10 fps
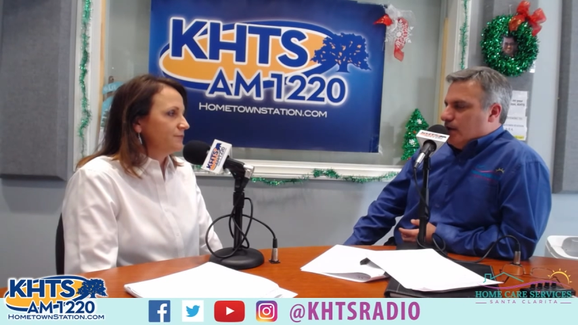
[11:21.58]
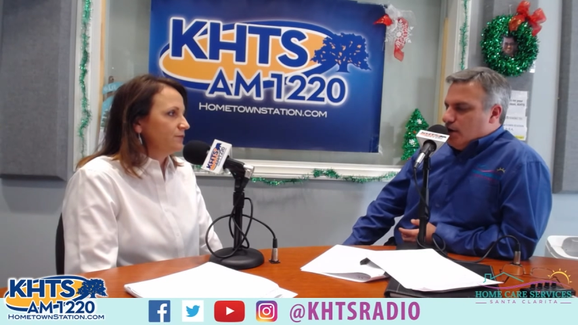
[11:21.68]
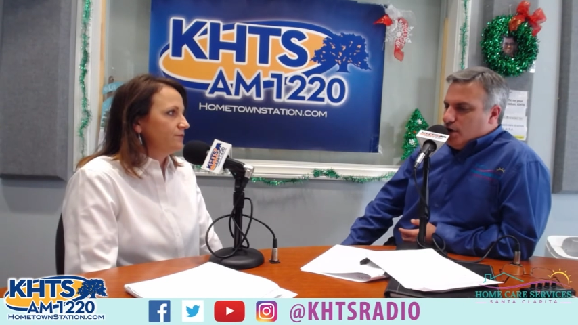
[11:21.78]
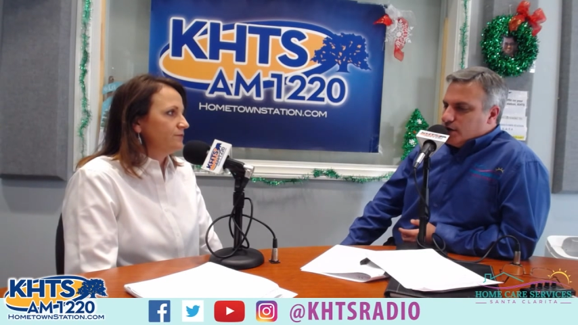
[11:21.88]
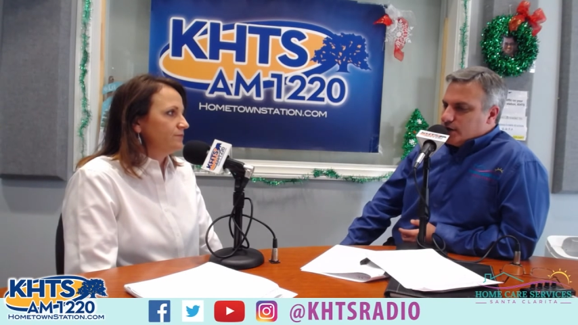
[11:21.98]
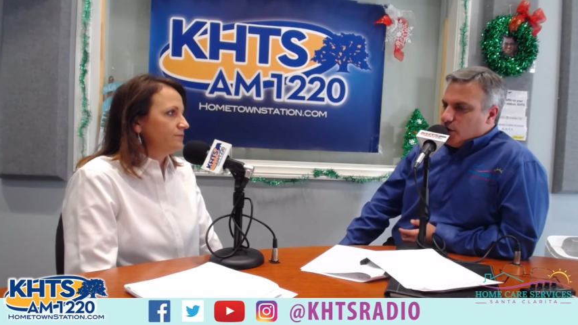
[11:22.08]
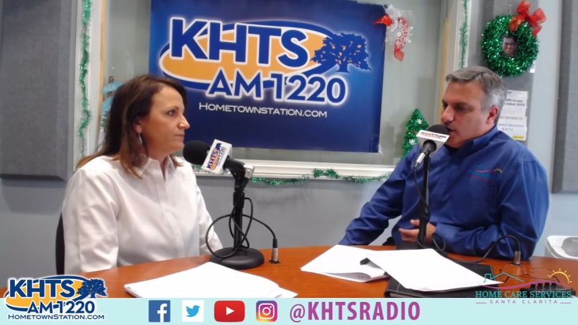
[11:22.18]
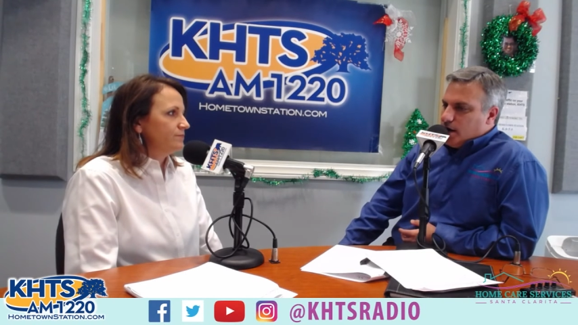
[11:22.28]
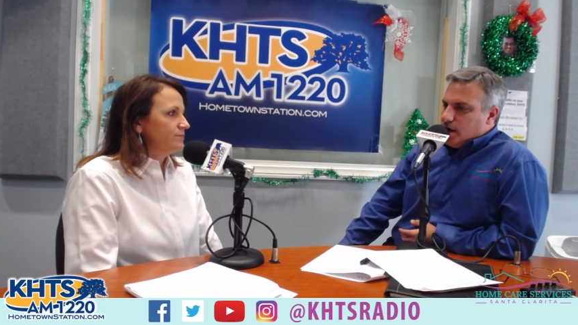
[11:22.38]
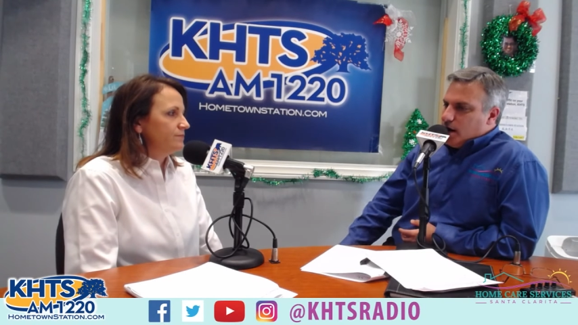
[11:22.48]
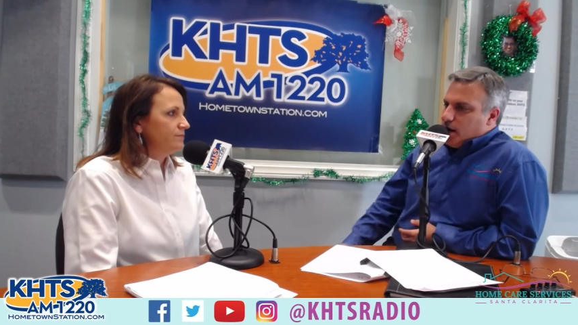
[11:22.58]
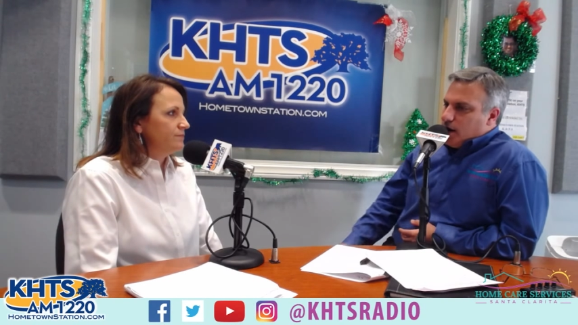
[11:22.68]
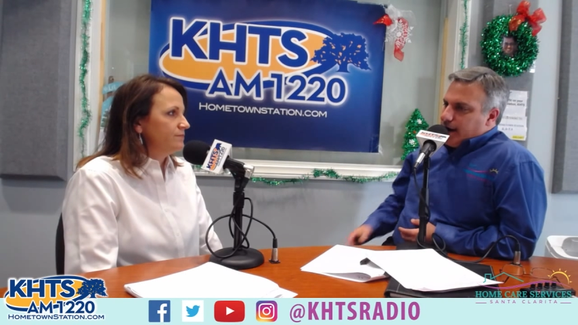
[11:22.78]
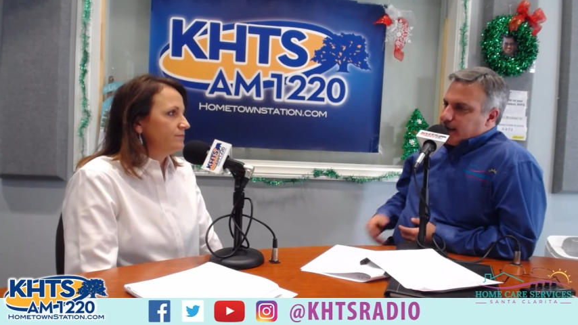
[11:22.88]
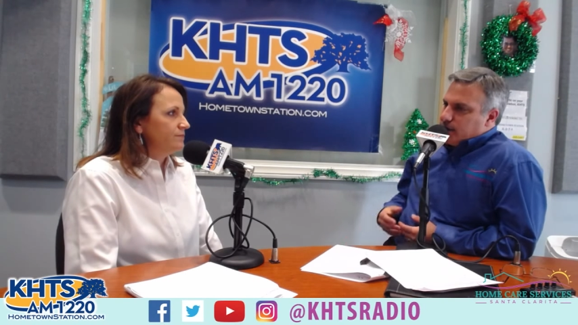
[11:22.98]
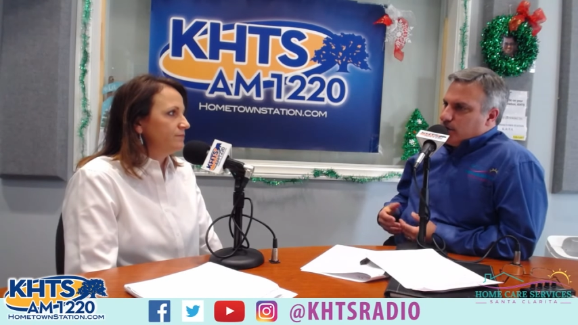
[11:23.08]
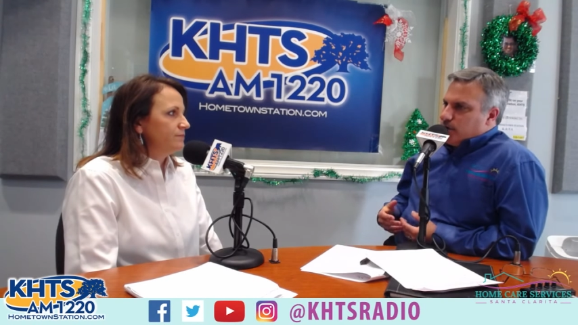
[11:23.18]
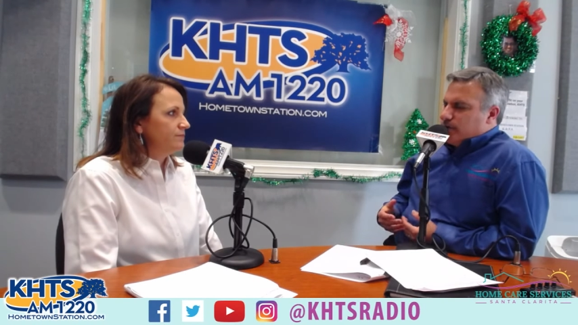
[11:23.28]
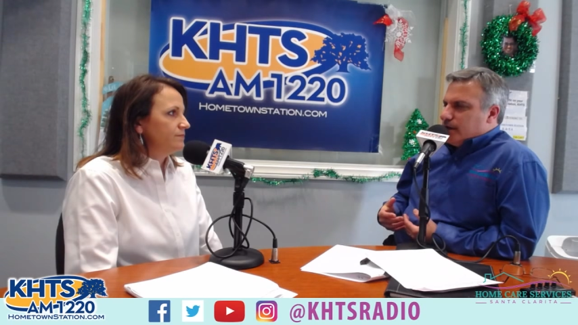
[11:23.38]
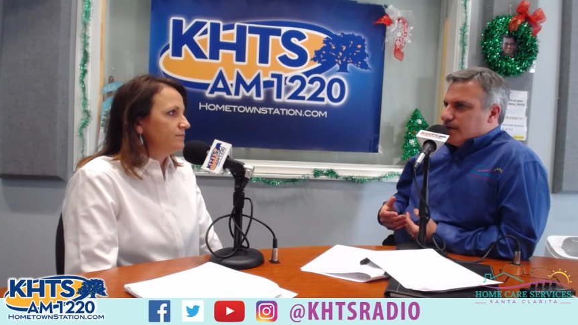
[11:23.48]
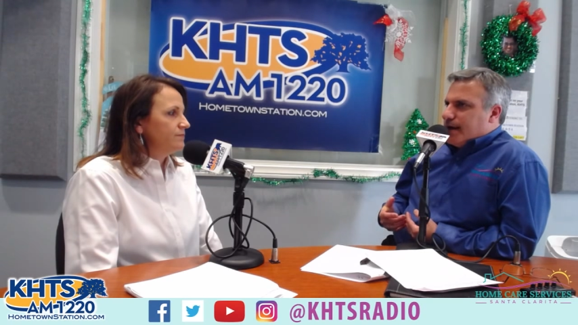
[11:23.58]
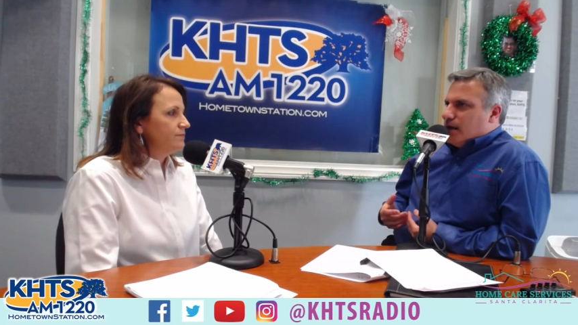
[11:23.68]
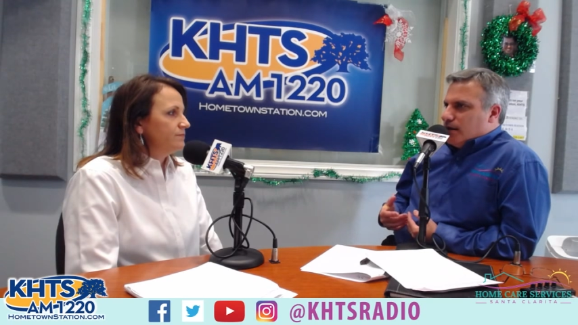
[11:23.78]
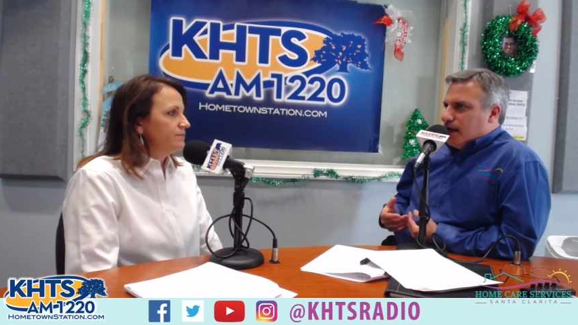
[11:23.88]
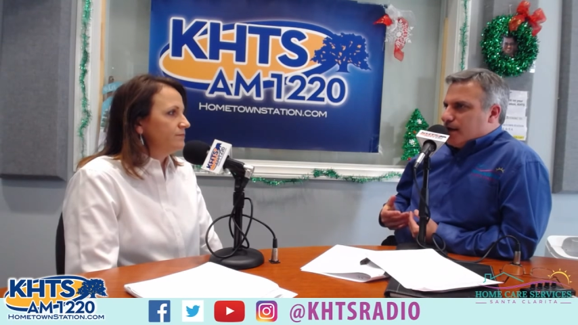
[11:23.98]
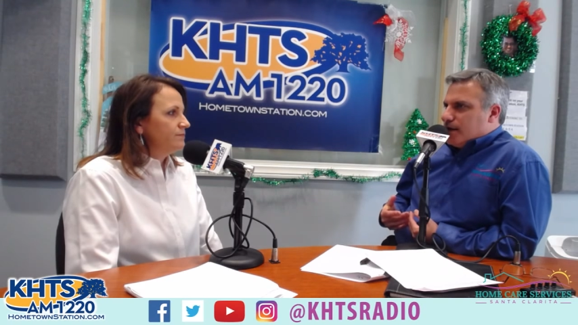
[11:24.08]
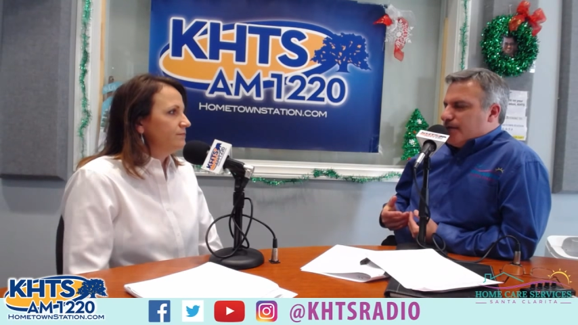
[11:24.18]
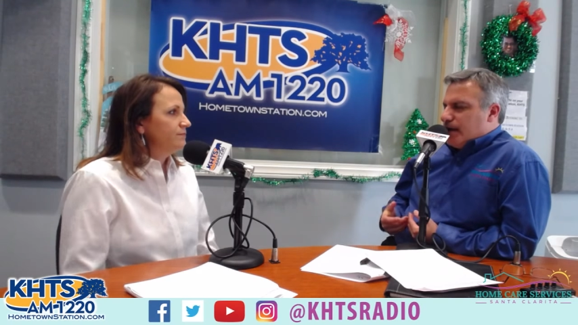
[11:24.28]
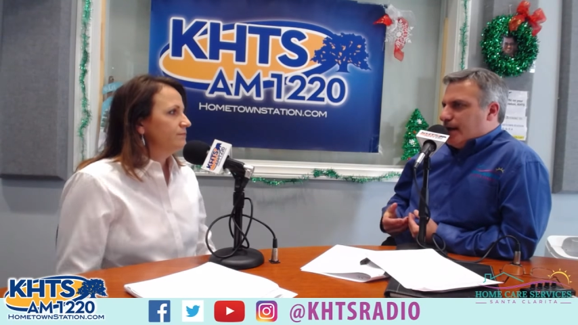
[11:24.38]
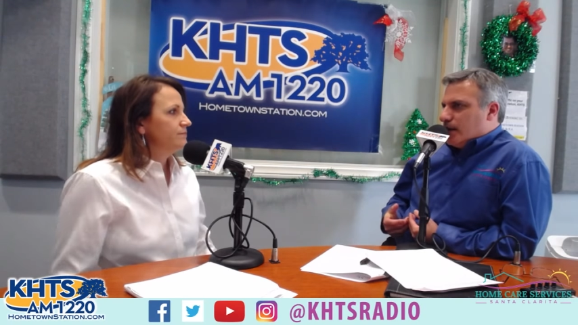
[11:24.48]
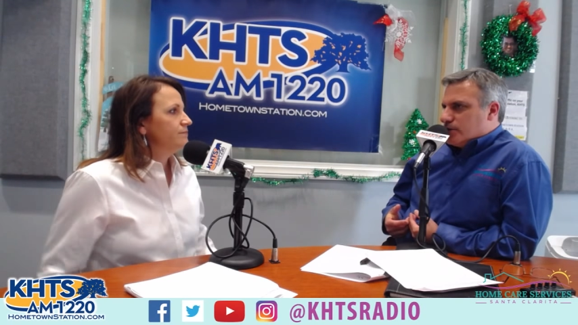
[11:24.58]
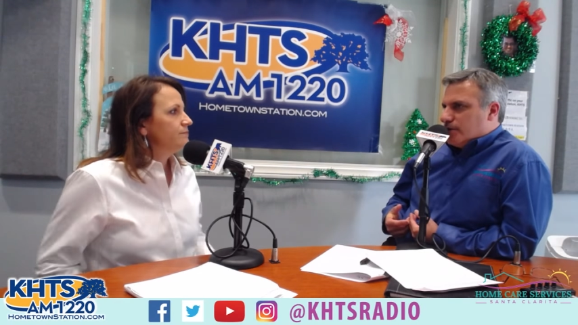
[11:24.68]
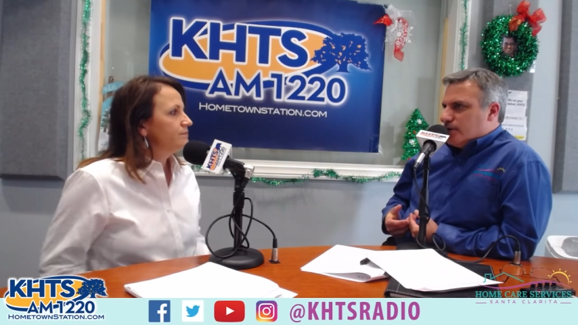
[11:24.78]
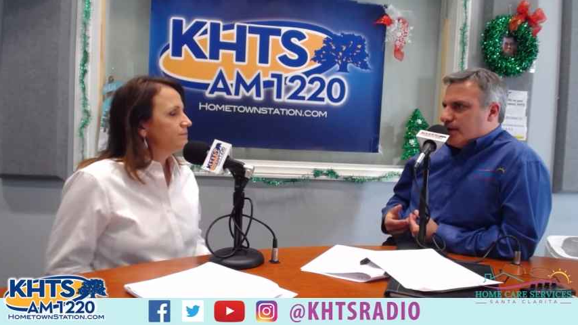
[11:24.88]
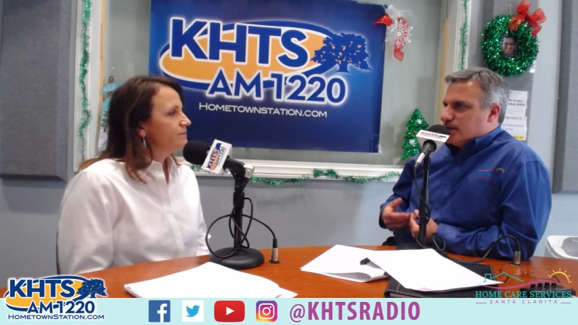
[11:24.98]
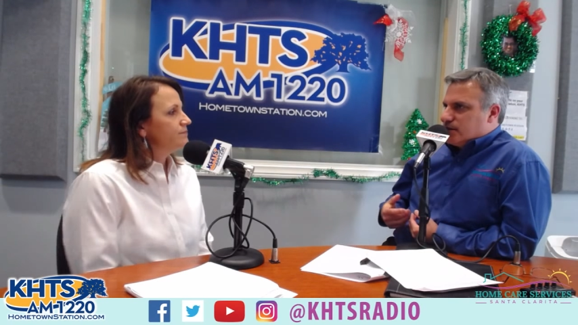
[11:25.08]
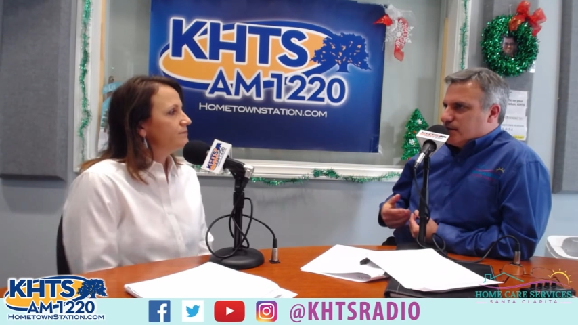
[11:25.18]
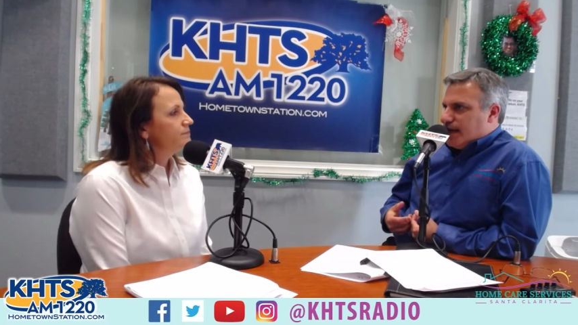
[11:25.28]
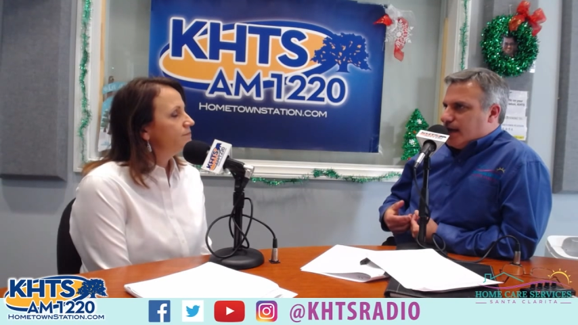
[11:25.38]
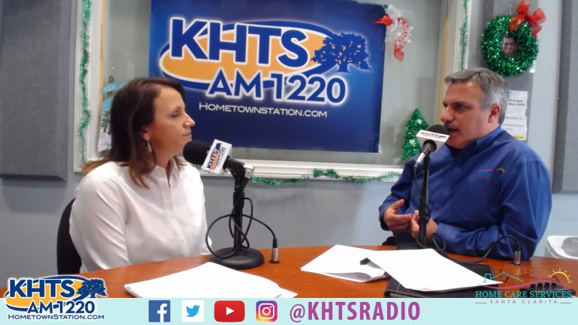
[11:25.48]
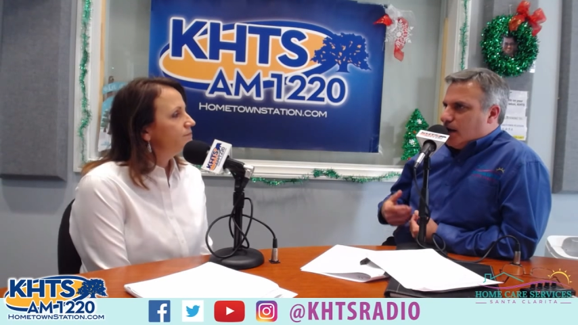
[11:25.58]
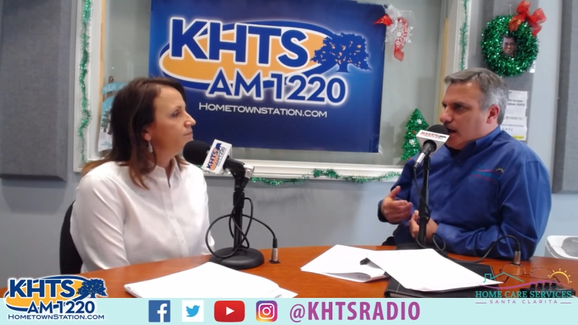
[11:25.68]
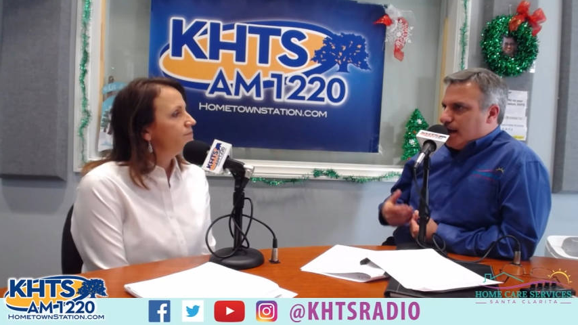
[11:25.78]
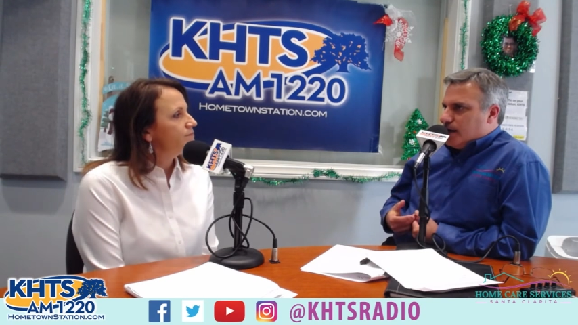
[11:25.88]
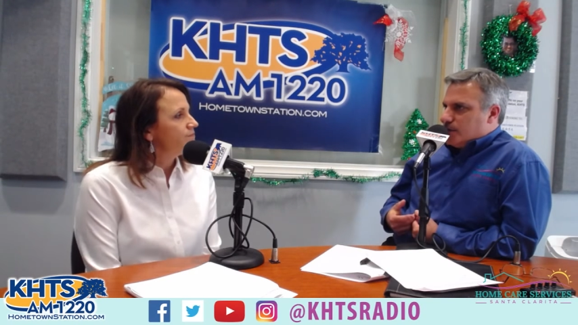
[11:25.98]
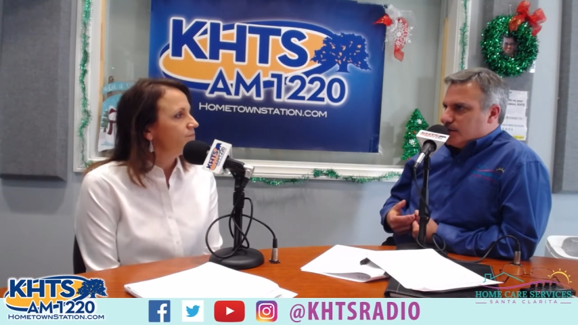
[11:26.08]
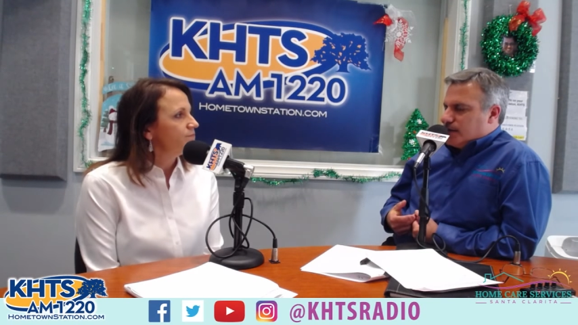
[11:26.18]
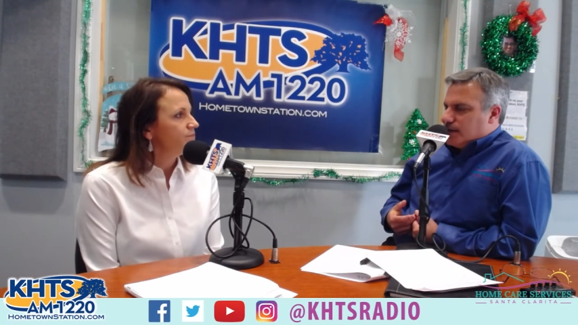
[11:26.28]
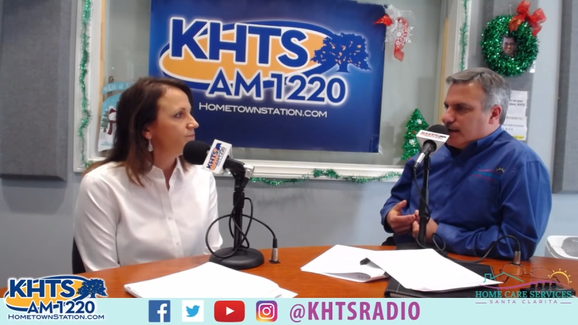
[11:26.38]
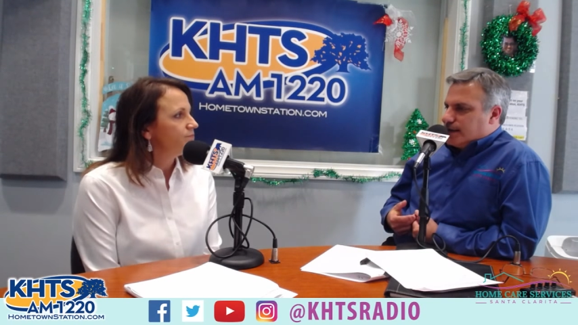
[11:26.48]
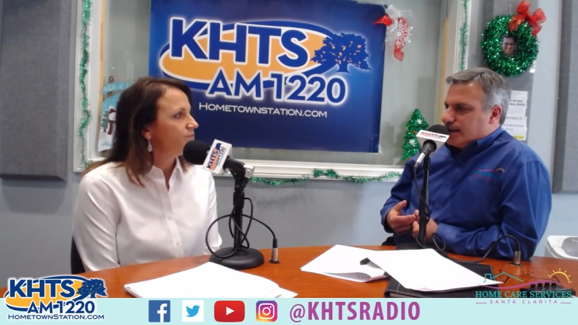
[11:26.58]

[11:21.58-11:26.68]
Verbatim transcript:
Speaker 1: So, all right, so a lot of the financial things, estate items, things like that.